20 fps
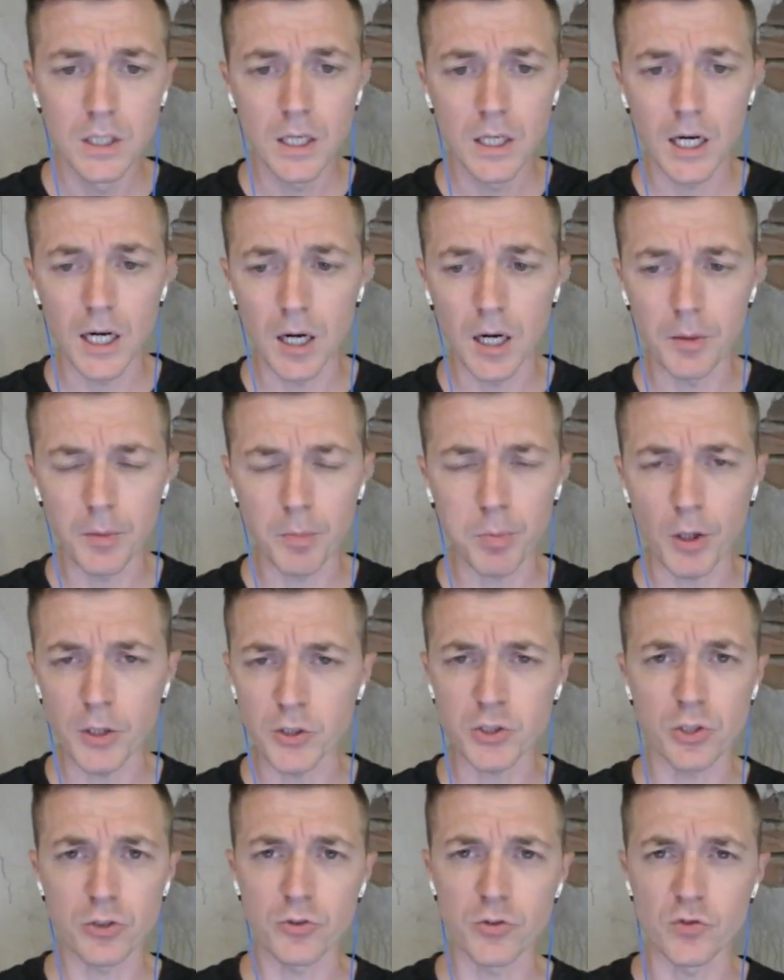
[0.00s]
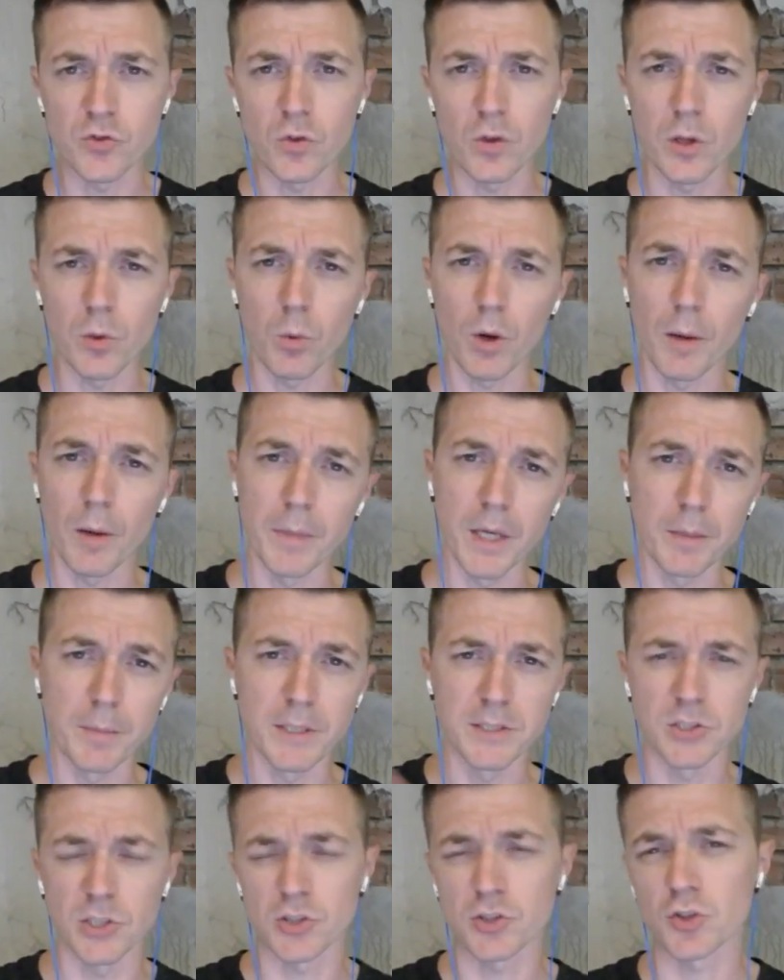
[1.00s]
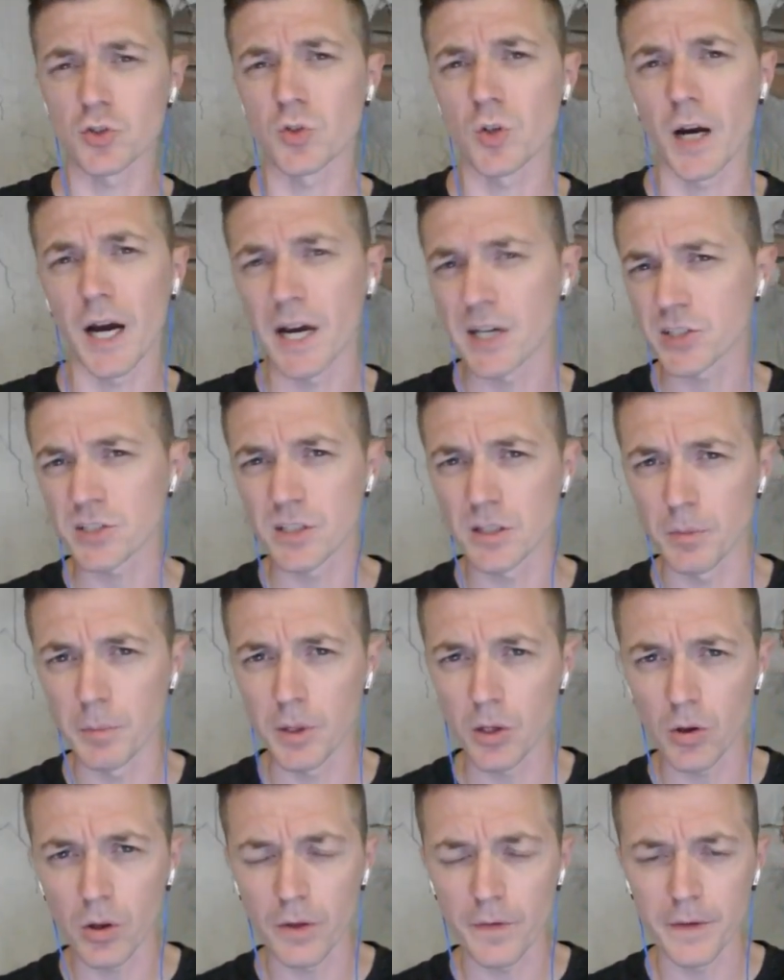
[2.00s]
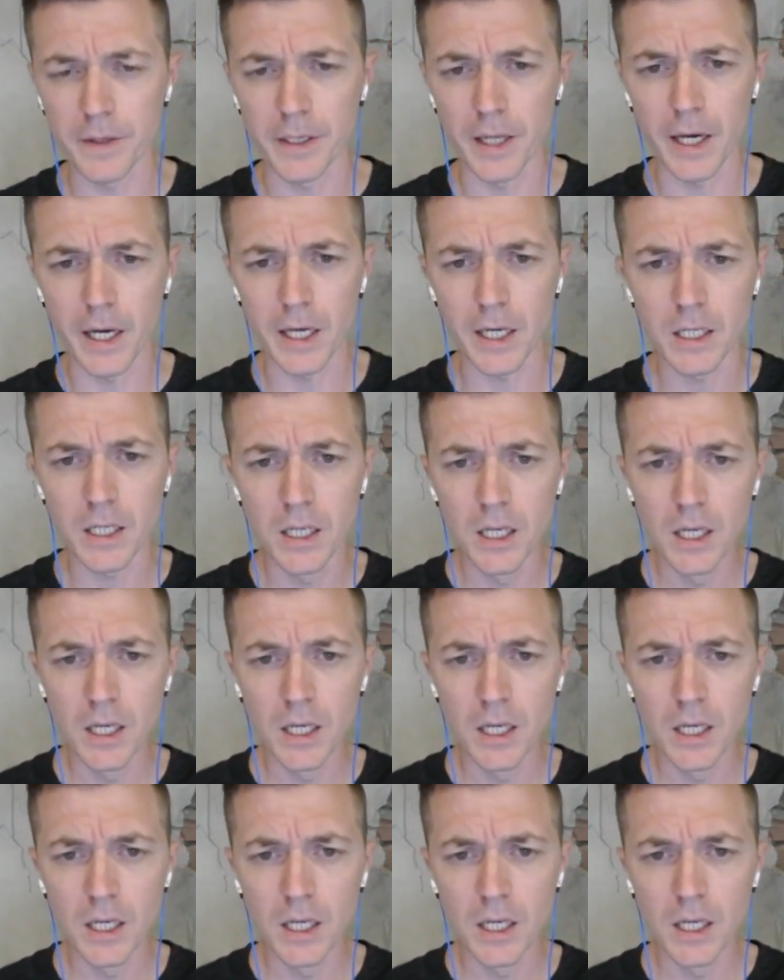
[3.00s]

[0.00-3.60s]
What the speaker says: The blood sugar is really what made me just crash in the middle of the day.